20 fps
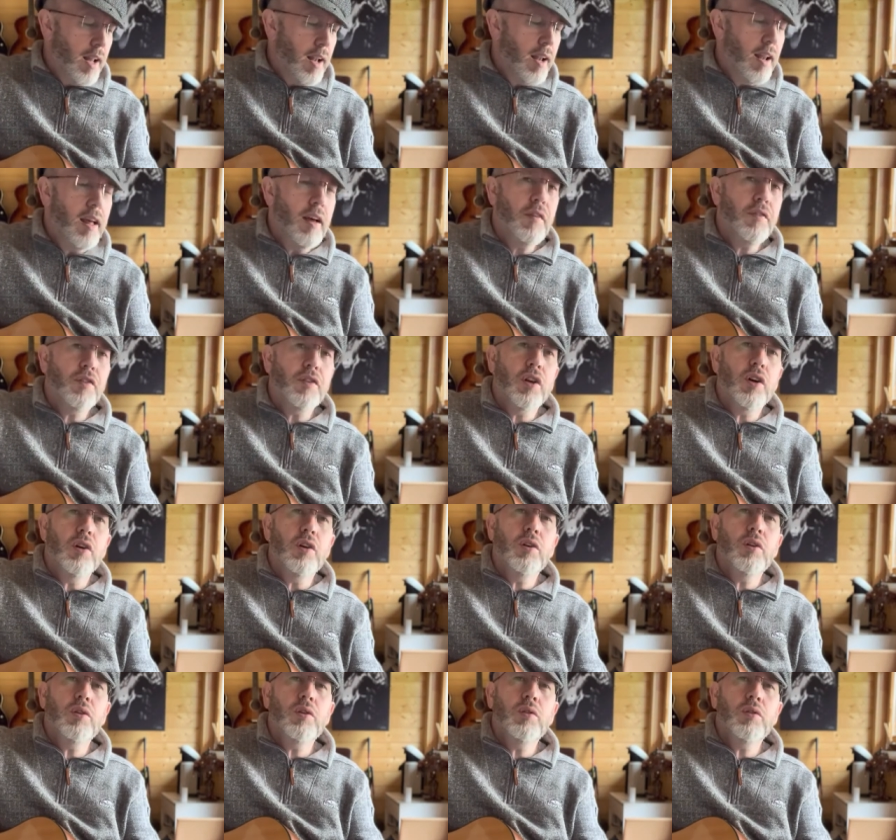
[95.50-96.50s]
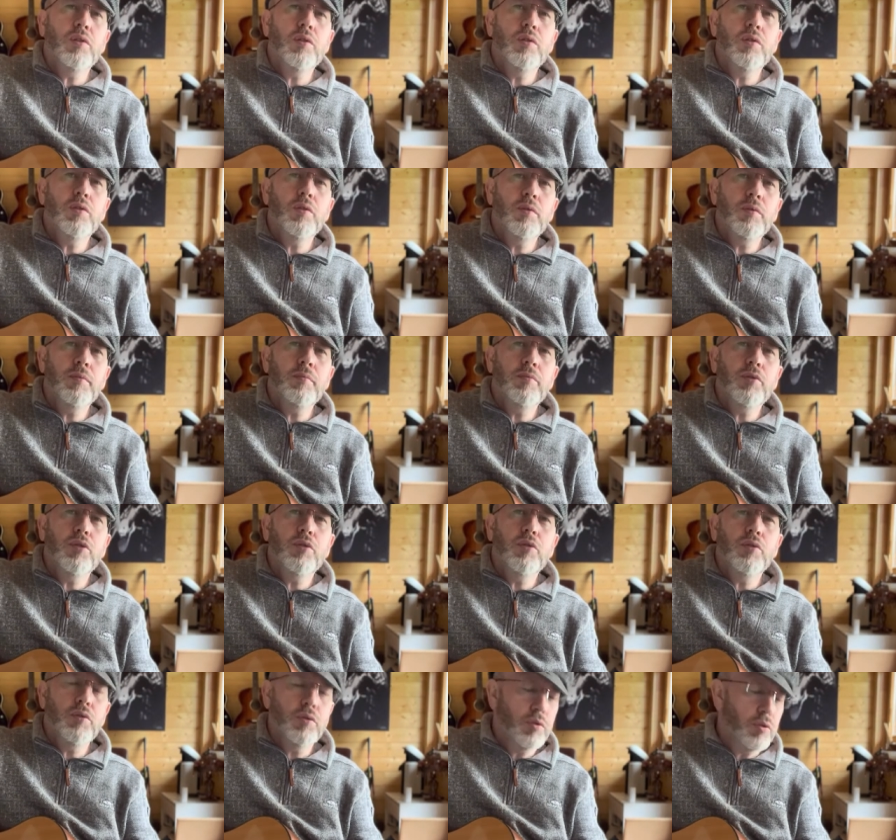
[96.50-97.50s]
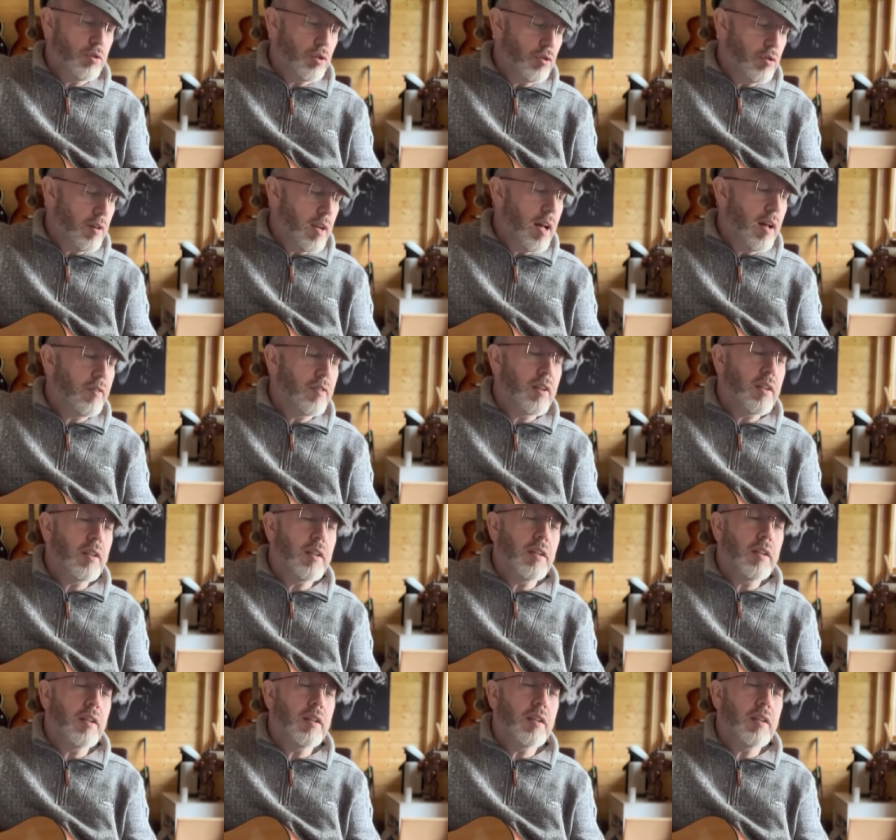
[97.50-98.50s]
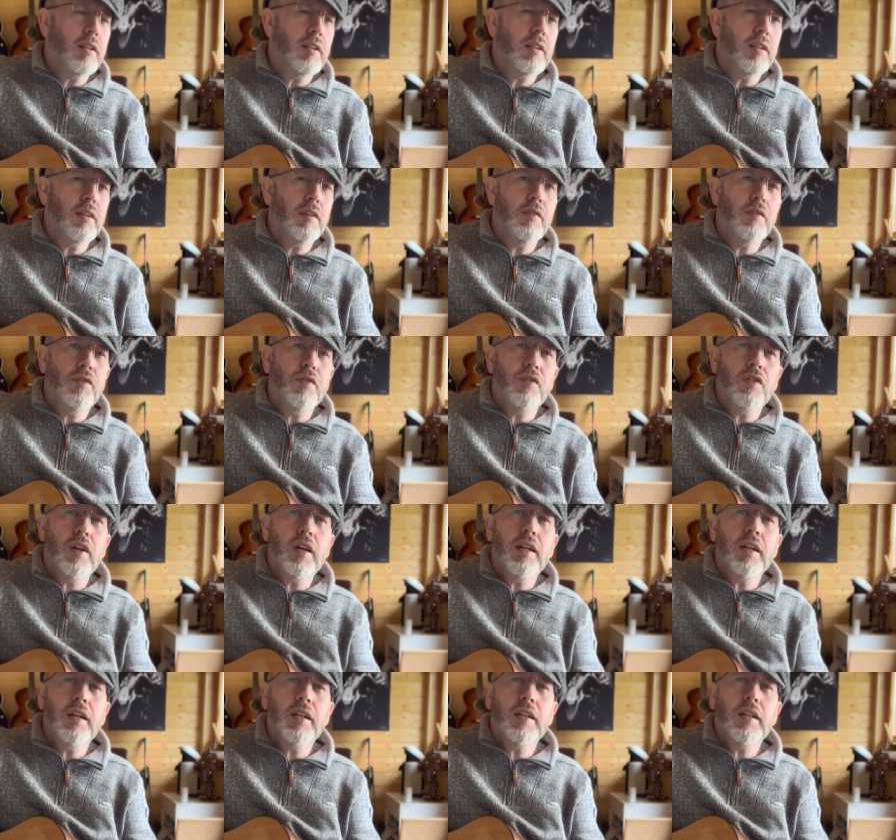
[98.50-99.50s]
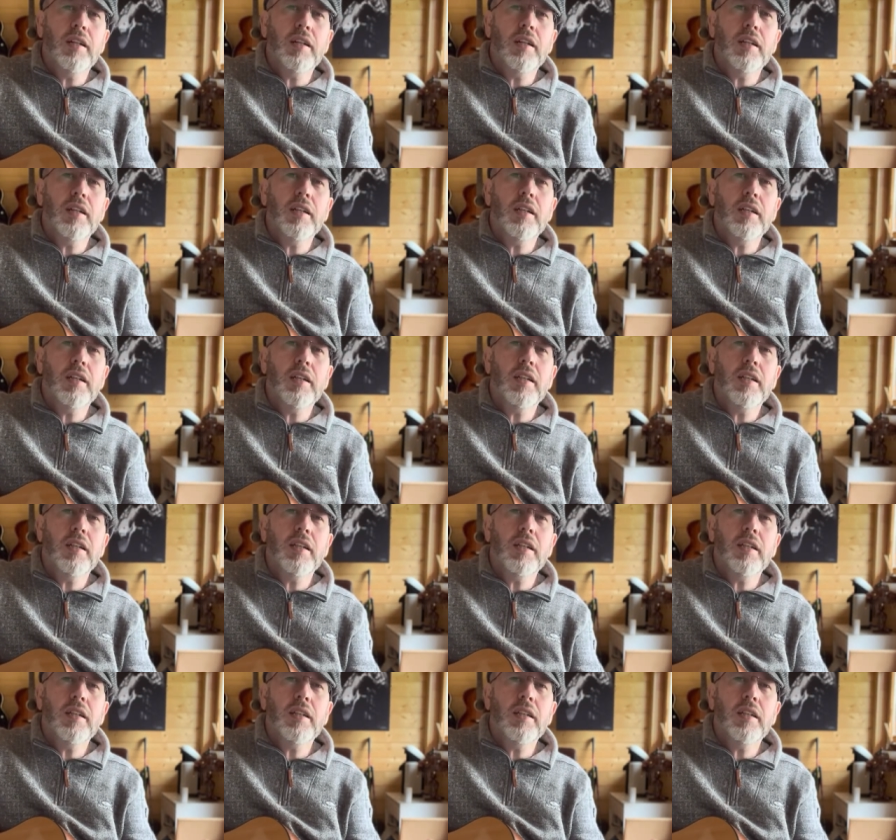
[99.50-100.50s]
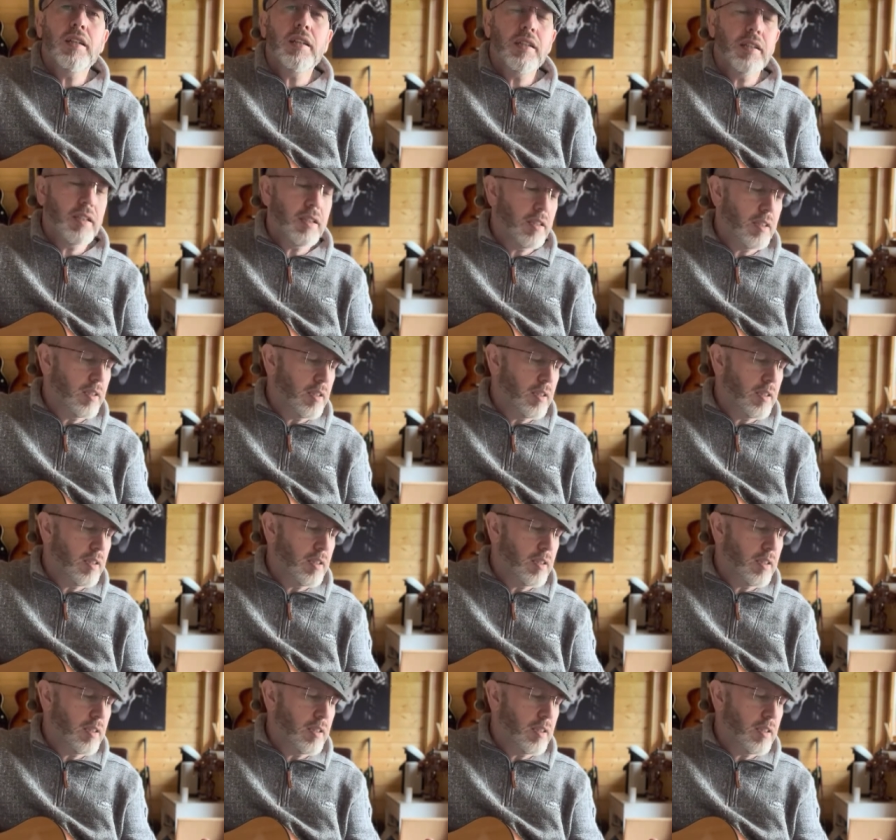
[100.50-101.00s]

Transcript: left home to travel far